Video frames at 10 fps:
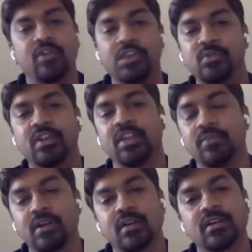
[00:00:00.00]
How do you
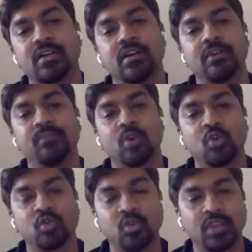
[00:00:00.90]
debug uh,
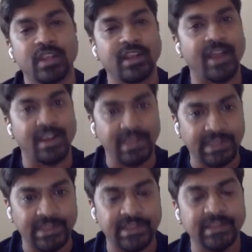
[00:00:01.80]
ozone in an
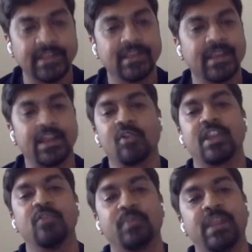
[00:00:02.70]
IDE? And
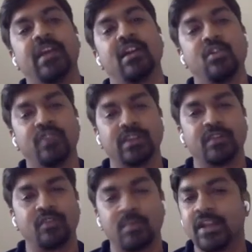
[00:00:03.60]
how can you play around
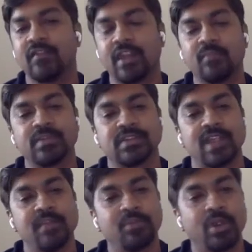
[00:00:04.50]
with it from a developer
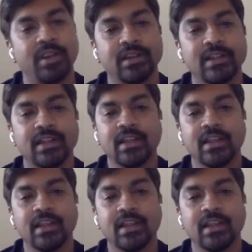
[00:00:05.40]
standpoint?